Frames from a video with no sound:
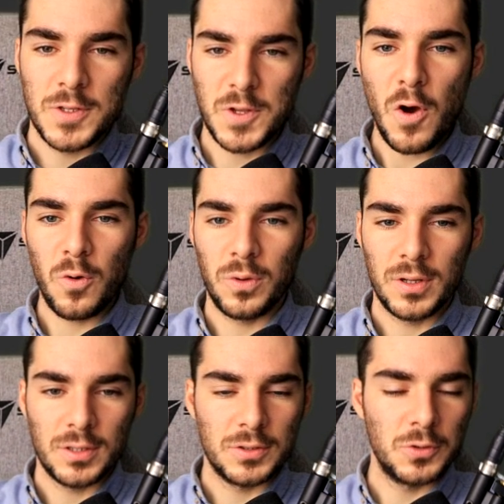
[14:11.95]
So
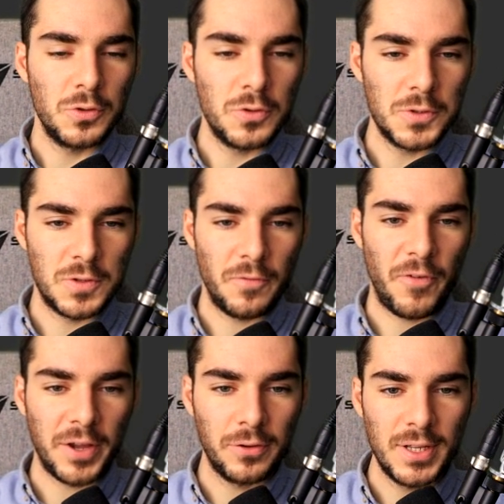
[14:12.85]
to use
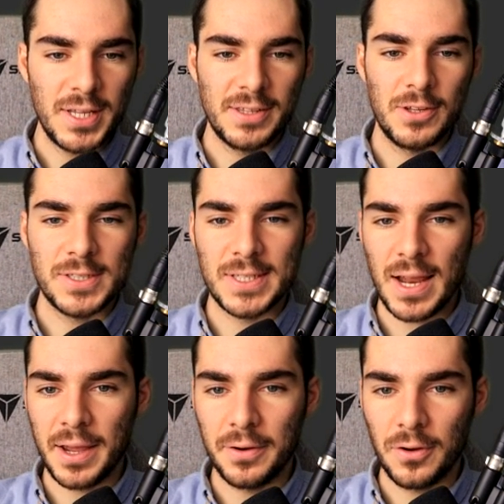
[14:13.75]
finally the
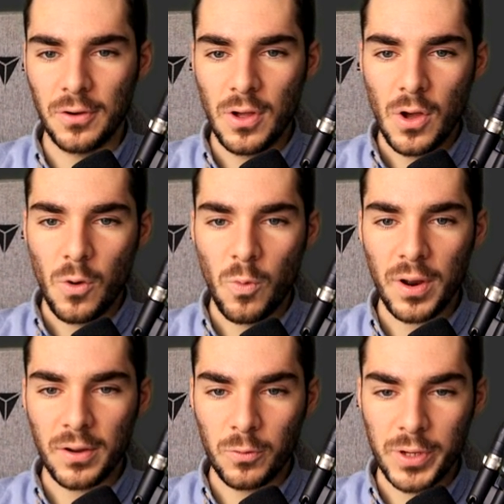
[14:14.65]
slider,
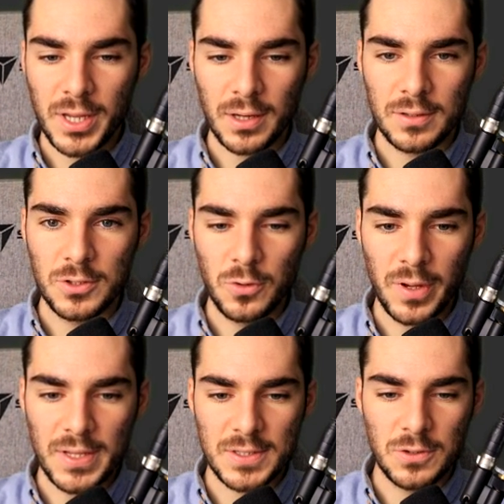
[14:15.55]
what we can do is